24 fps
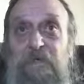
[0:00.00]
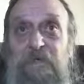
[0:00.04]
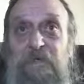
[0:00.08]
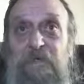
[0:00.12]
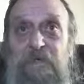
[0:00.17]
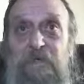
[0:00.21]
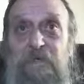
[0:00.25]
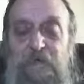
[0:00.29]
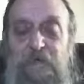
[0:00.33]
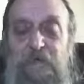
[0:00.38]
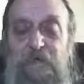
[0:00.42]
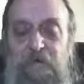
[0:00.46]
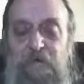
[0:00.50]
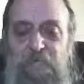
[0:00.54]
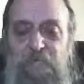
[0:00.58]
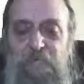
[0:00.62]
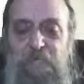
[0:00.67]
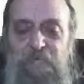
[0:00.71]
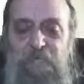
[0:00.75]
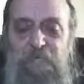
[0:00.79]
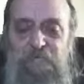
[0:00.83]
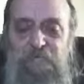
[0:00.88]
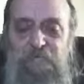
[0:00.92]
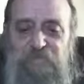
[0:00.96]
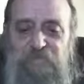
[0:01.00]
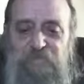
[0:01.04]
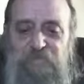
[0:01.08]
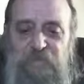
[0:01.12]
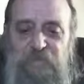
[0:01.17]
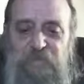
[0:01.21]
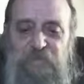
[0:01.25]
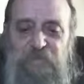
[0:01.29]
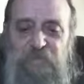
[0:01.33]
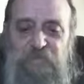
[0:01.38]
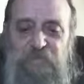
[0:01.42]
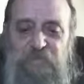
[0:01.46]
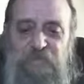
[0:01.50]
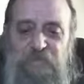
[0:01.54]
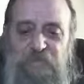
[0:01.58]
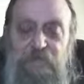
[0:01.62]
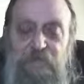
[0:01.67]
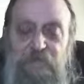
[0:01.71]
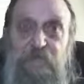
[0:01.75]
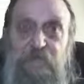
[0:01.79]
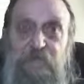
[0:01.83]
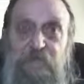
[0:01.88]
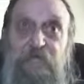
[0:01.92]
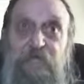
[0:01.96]
Um, you know,
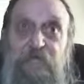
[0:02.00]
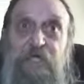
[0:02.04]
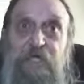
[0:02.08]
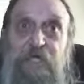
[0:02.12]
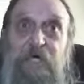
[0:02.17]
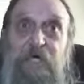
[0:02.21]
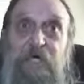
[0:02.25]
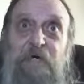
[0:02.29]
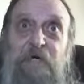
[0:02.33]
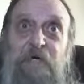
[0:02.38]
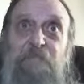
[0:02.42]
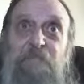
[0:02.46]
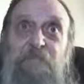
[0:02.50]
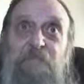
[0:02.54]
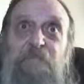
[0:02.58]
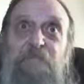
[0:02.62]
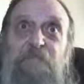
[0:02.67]
look it up.